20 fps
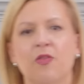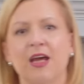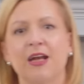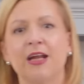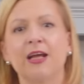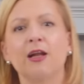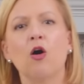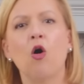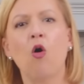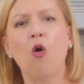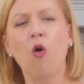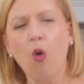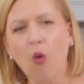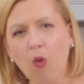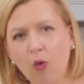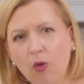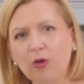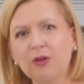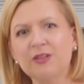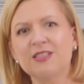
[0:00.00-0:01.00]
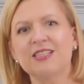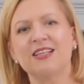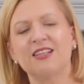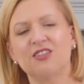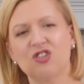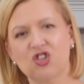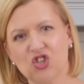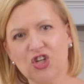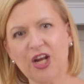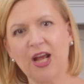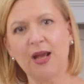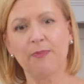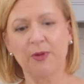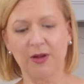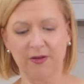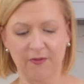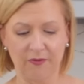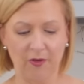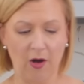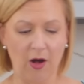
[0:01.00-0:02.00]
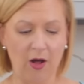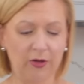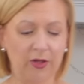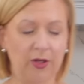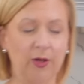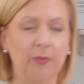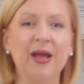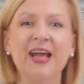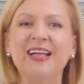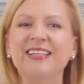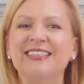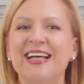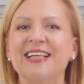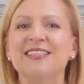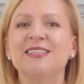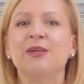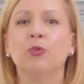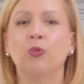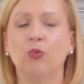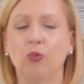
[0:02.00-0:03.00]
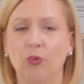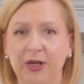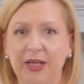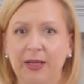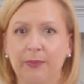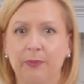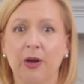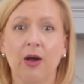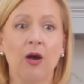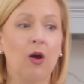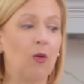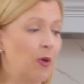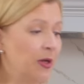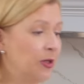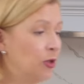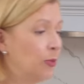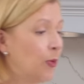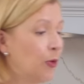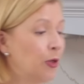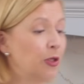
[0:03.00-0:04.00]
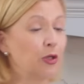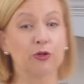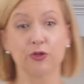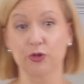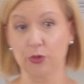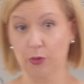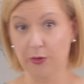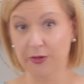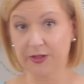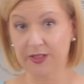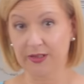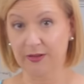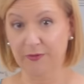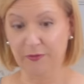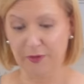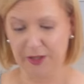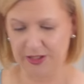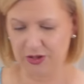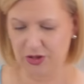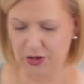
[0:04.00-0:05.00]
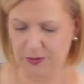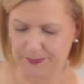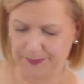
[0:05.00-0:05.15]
it holds its shape and volume and doesn't weep when you put your torte in the fridge.